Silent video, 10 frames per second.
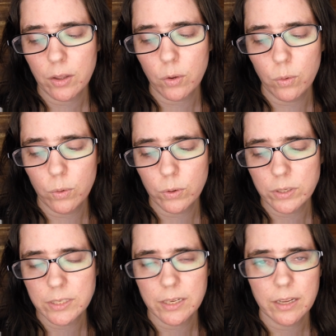
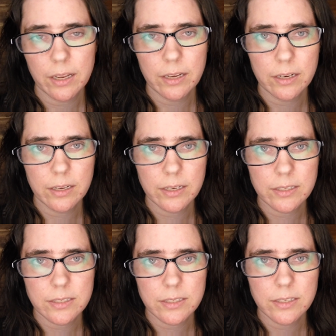cored and
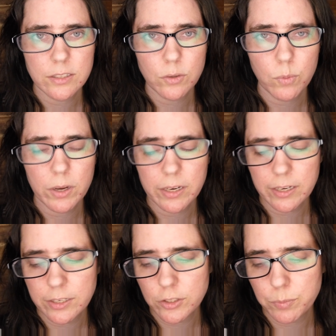cut into
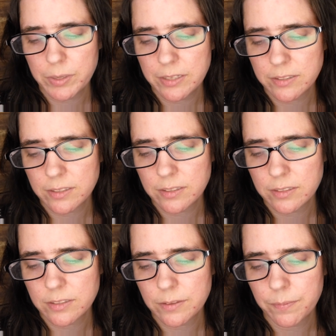1-inch
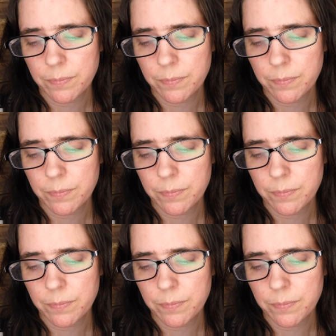pieces.